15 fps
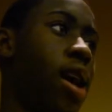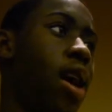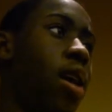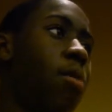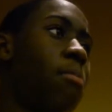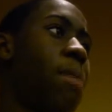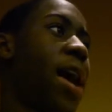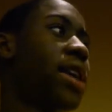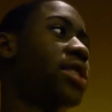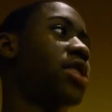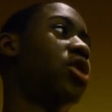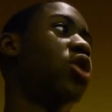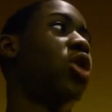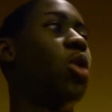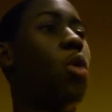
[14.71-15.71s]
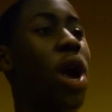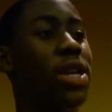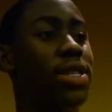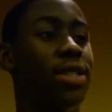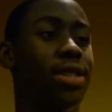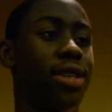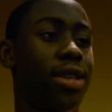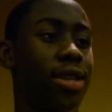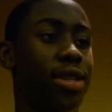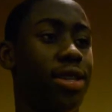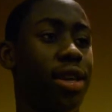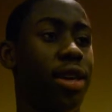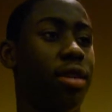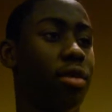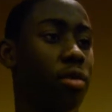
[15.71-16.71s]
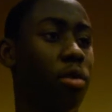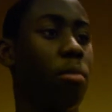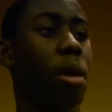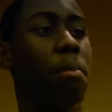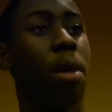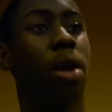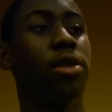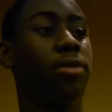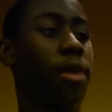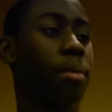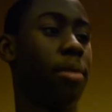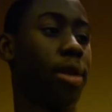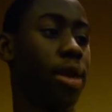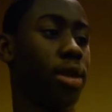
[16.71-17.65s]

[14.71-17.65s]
I'm actually going to Washington, D.C. for my mom's family.